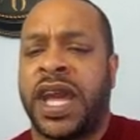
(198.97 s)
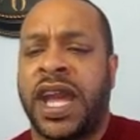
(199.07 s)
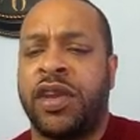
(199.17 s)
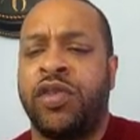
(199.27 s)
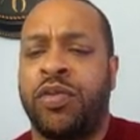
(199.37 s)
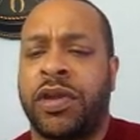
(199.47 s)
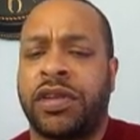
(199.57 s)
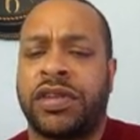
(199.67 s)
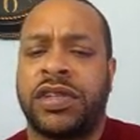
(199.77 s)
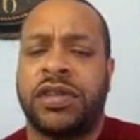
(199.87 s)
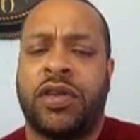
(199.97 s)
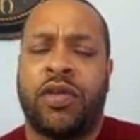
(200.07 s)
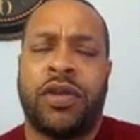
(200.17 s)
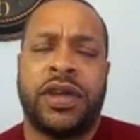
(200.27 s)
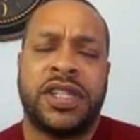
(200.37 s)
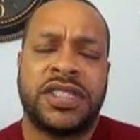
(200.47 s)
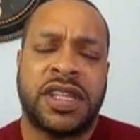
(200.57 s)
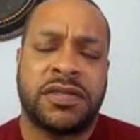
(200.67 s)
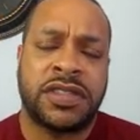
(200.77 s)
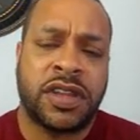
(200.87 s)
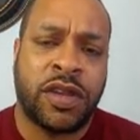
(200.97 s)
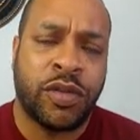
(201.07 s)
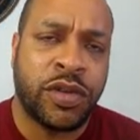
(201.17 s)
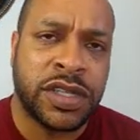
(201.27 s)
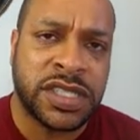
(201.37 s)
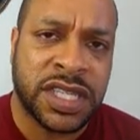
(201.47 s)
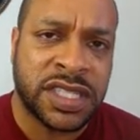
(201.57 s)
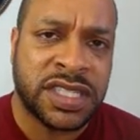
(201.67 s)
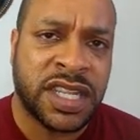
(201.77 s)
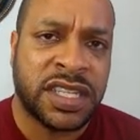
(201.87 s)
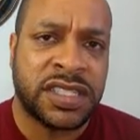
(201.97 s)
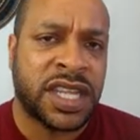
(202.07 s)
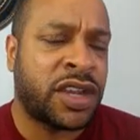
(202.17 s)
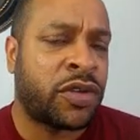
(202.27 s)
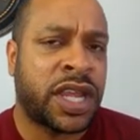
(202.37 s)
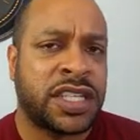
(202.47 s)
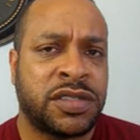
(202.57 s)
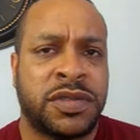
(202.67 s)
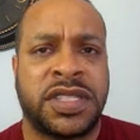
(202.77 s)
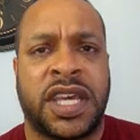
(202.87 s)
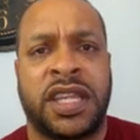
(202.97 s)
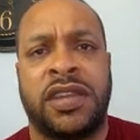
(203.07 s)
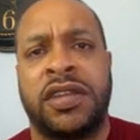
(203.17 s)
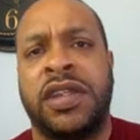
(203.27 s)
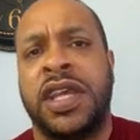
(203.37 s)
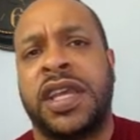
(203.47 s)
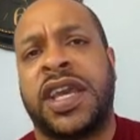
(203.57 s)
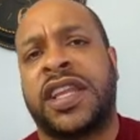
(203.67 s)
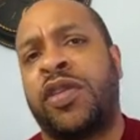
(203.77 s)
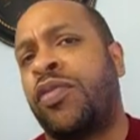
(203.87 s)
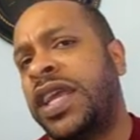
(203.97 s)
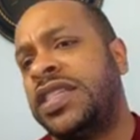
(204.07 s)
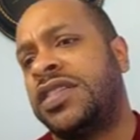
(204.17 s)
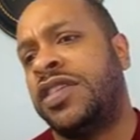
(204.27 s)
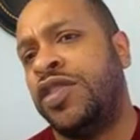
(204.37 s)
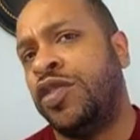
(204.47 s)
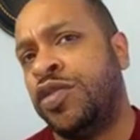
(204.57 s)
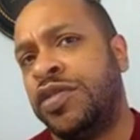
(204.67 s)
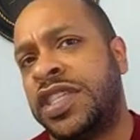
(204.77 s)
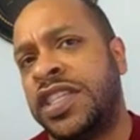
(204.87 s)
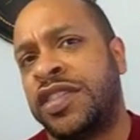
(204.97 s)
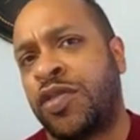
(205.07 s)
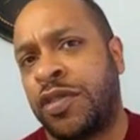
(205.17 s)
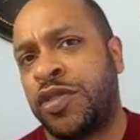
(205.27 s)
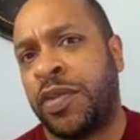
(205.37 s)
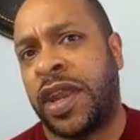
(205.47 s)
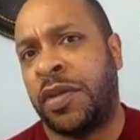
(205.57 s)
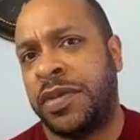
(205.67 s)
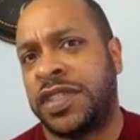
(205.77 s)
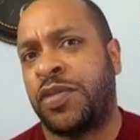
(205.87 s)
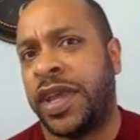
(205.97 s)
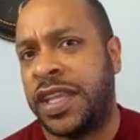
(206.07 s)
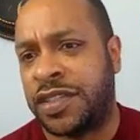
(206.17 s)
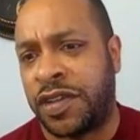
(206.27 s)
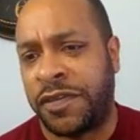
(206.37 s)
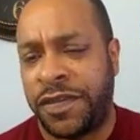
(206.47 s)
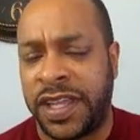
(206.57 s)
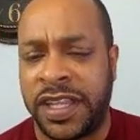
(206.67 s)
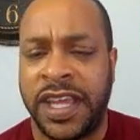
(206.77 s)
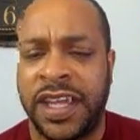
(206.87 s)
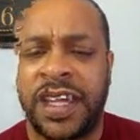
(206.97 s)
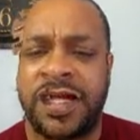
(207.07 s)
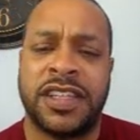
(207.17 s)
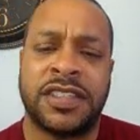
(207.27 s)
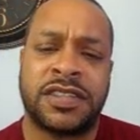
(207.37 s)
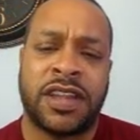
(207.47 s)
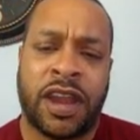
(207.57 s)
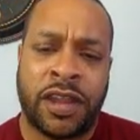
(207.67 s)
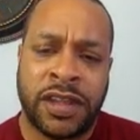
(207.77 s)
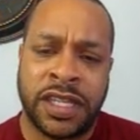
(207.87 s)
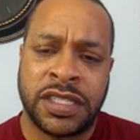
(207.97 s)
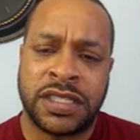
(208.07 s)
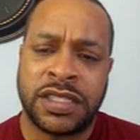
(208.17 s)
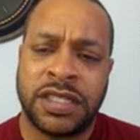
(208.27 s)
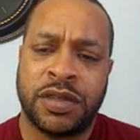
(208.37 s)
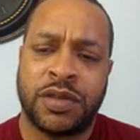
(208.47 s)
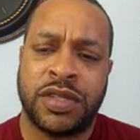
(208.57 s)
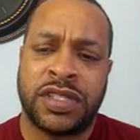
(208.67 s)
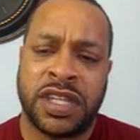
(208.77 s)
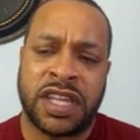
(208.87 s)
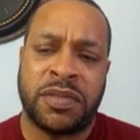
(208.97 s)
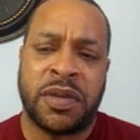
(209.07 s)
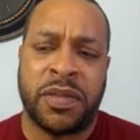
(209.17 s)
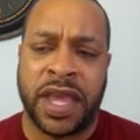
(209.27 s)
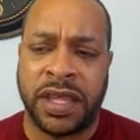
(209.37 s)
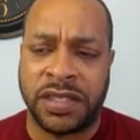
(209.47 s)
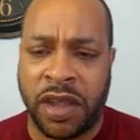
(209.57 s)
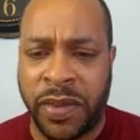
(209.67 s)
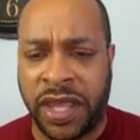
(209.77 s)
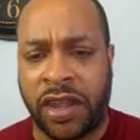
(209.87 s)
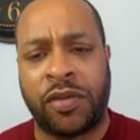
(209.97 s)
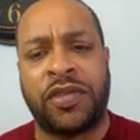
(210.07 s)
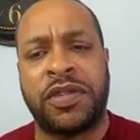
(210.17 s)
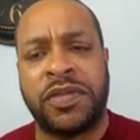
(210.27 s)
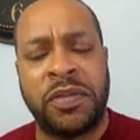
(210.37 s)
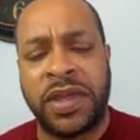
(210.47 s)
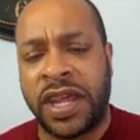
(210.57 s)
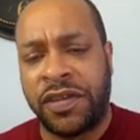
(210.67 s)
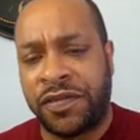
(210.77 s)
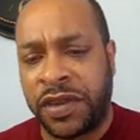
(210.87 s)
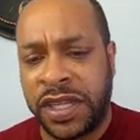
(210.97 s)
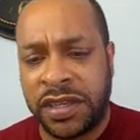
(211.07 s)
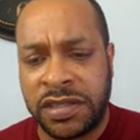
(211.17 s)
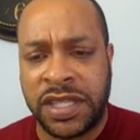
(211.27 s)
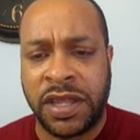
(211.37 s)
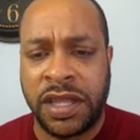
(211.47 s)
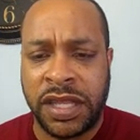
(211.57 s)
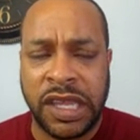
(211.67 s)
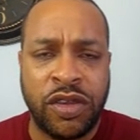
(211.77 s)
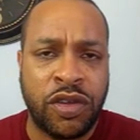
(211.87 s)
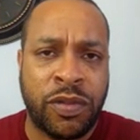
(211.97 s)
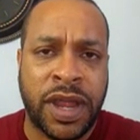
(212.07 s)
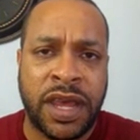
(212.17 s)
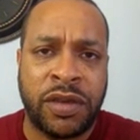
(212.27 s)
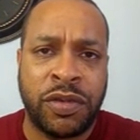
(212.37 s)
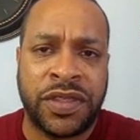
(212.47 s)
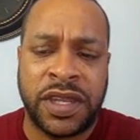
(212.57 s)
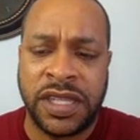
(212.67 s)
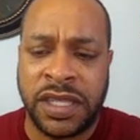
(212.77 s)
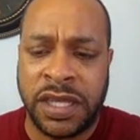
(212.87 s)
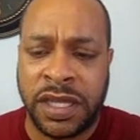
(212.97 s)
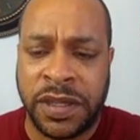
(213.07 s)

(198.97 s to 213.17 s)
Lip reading: guy who worked on the set of Star Wars as a set designer or costume designer got the rights to use his stormtrooper helmets the way he saw fit. And his artists took them and started making art with them. They've been out for years. They go around with an